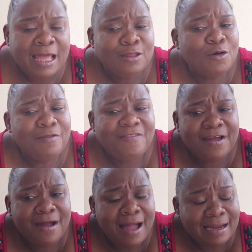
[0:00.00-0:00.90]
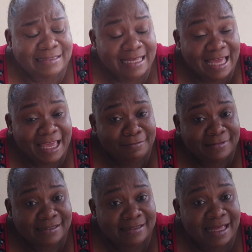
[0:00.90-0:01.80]
Now, there are
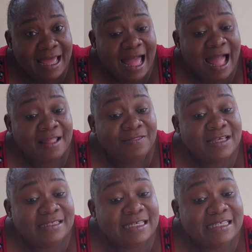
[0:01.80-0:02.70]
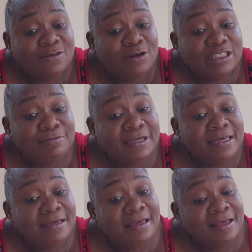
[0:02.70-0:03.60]
times, and this is going to
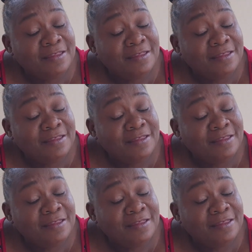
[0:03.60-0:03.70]
be